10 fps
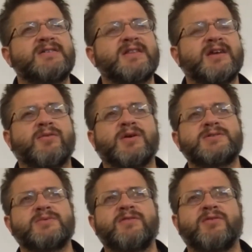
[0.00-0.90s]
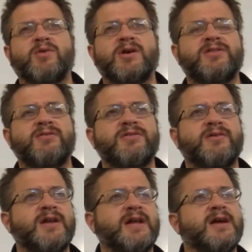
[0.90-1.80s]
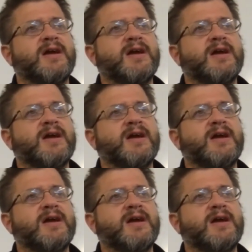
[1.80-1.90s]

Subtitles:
I think, once a week from 1 to 3:30.